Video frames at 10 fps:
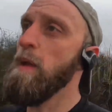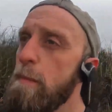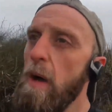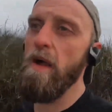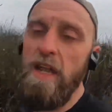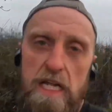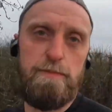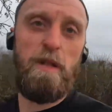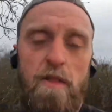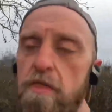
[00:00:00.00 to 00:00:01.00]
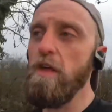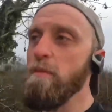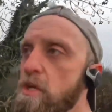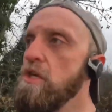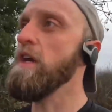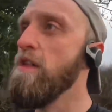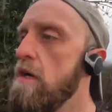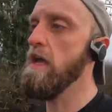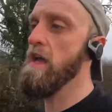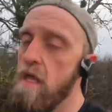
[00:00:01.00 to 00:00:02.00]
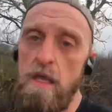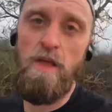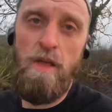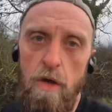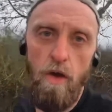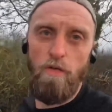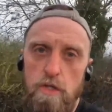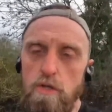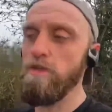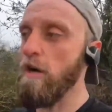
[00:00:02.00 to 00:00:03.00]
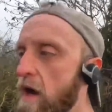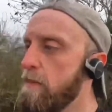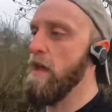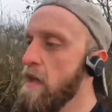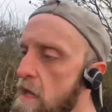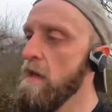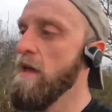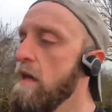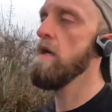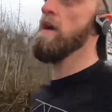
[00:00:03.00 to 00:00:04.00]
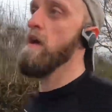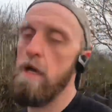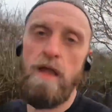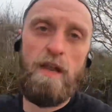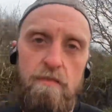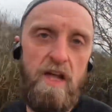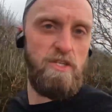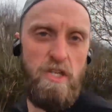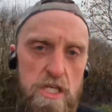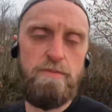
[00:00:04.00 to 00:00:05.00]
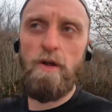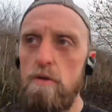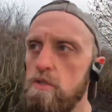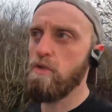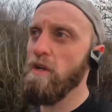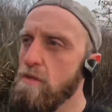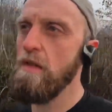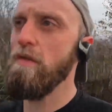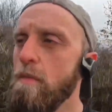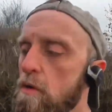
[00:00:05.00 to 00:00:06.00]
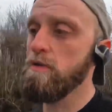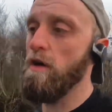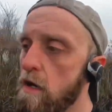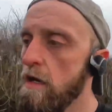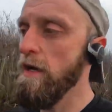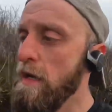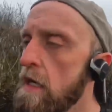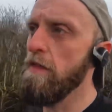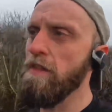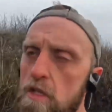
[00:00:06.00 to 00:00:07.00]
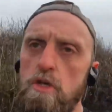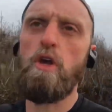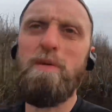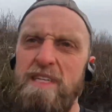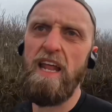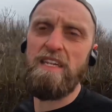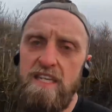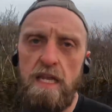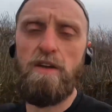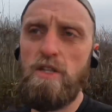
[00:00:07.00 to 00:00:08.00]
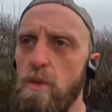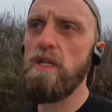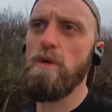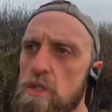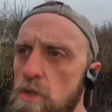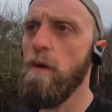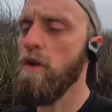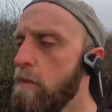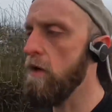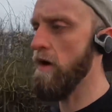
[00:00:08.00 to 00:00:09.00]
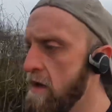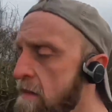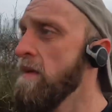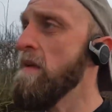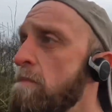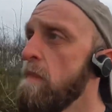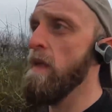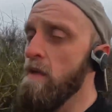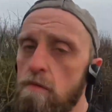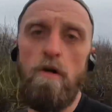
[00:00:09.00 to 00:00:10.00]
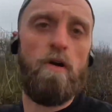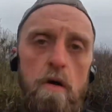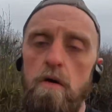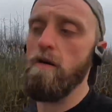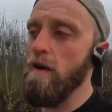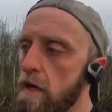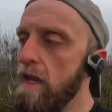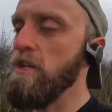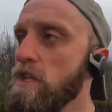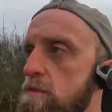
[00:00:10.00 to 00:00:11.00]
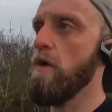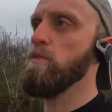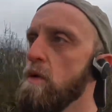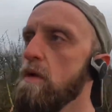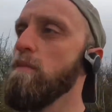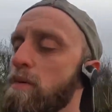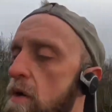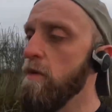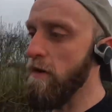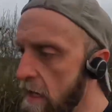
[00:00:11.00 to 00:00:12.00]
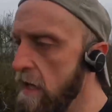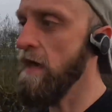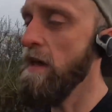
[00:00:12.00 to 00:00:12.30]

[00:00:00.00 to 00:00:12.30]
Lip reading: big bargain. That's been the theme this year, that all the shoes I grabbed are kind of last year's models, 2023 models, or I think the Takumi Sen 8 is technically a 2022 model, but they're all last year's models predominantly.